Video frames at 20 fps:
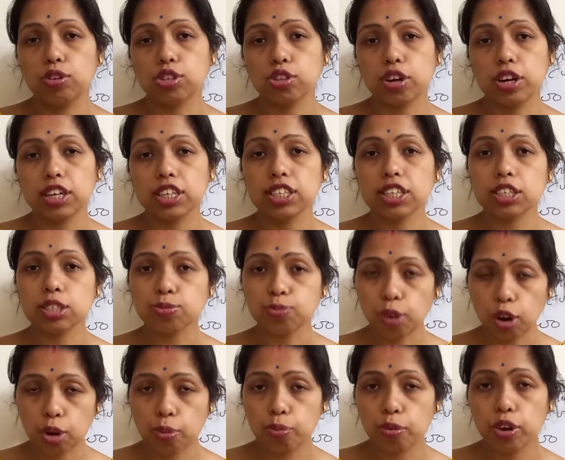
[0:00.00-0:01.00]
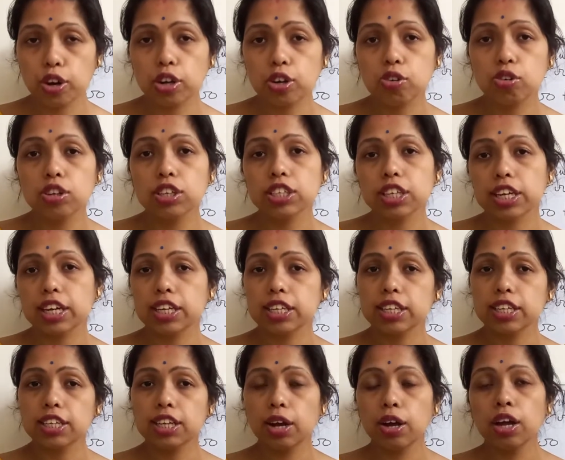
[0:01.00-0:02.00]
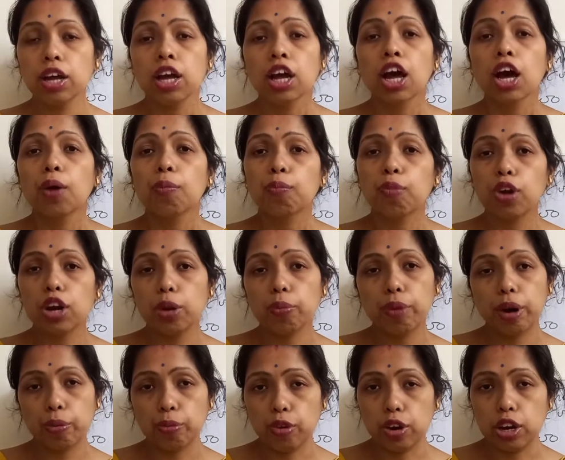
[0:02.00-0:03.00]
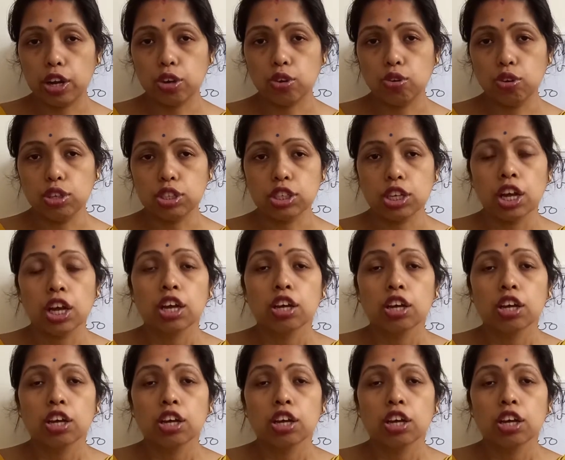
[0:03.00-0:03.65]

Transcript: One is the small molecules, another the polymer molecules.